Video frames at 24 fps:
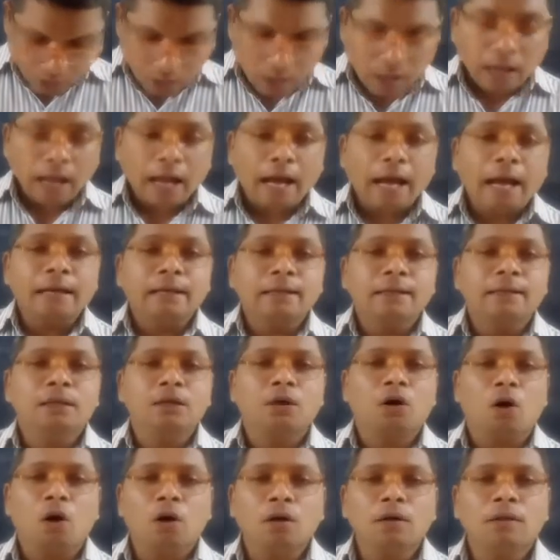and he
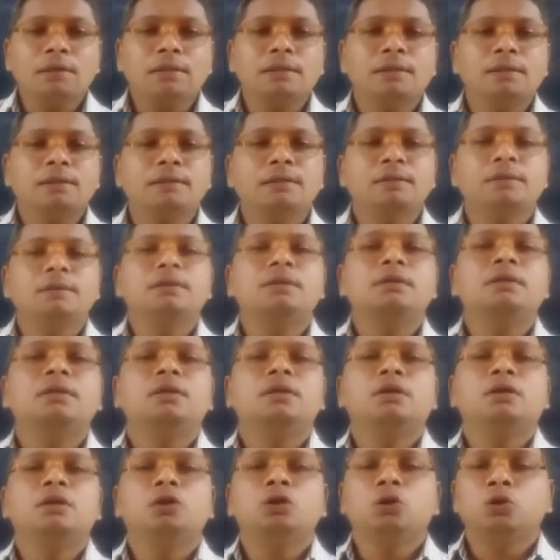ordered
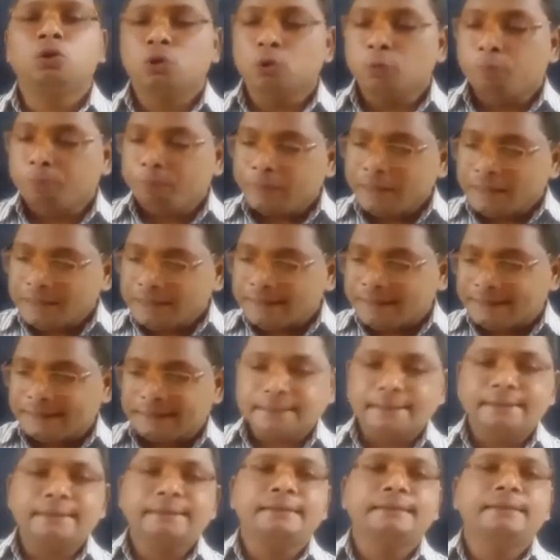to pitch
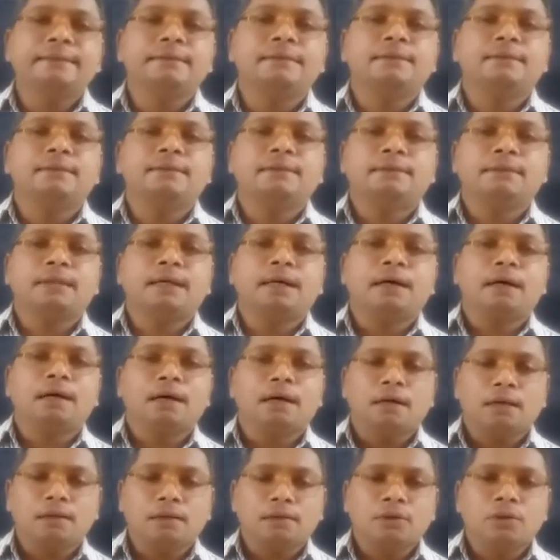
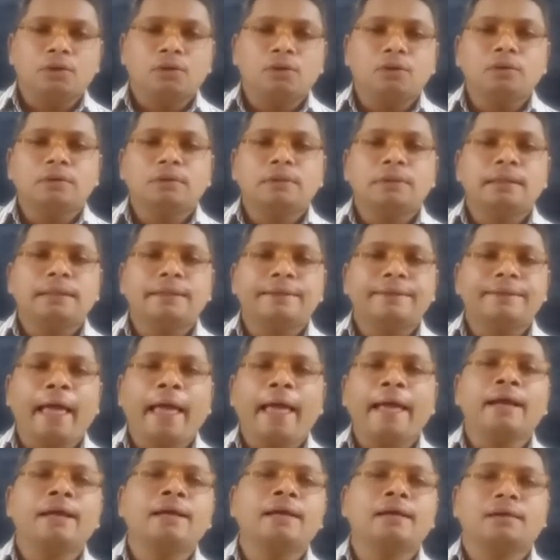the
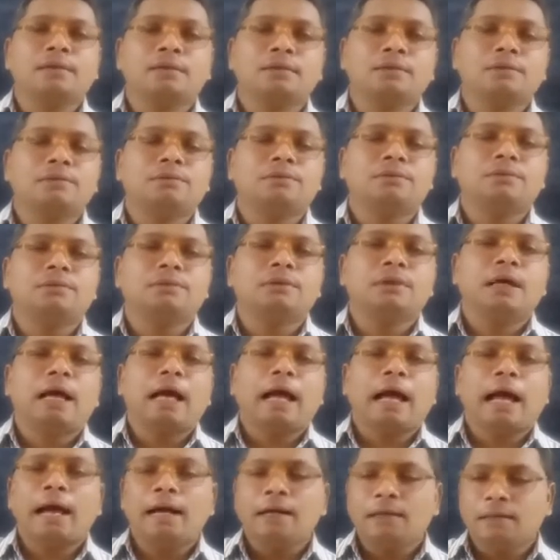tank,
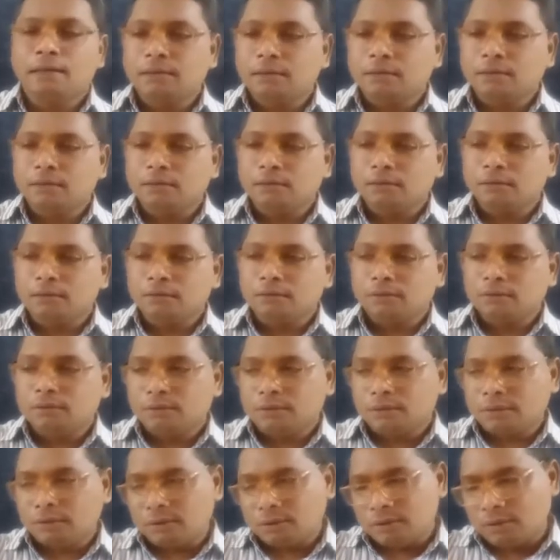and
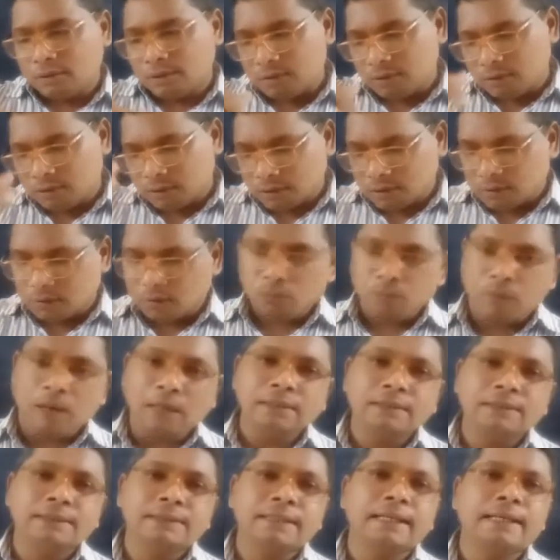
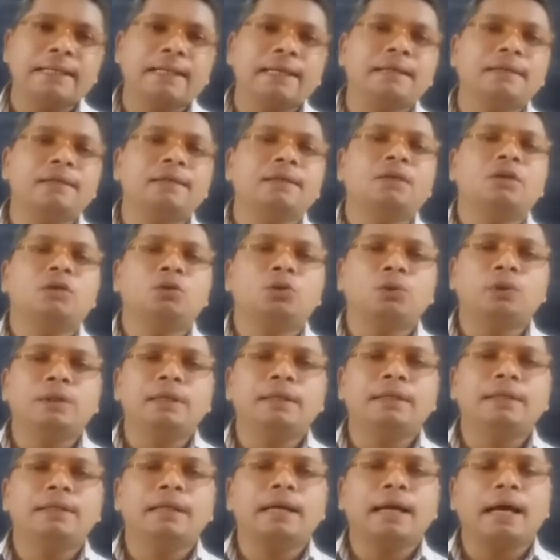once again to
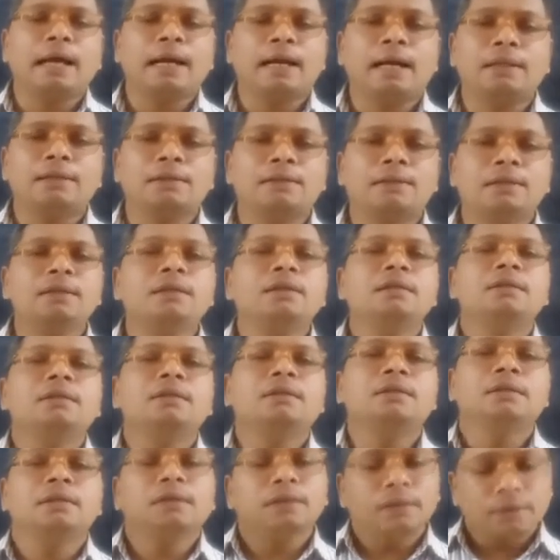dig another
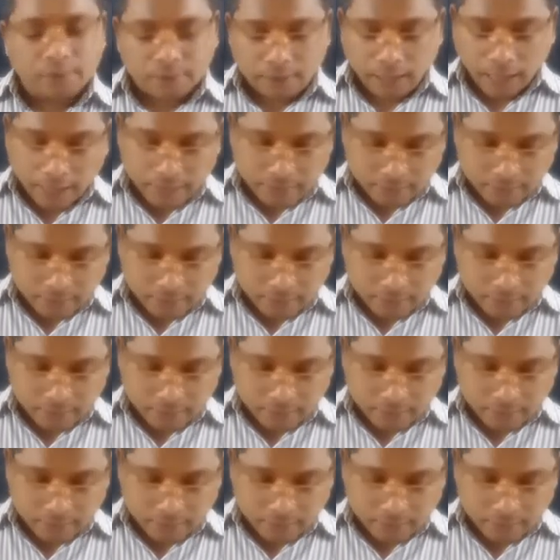tank.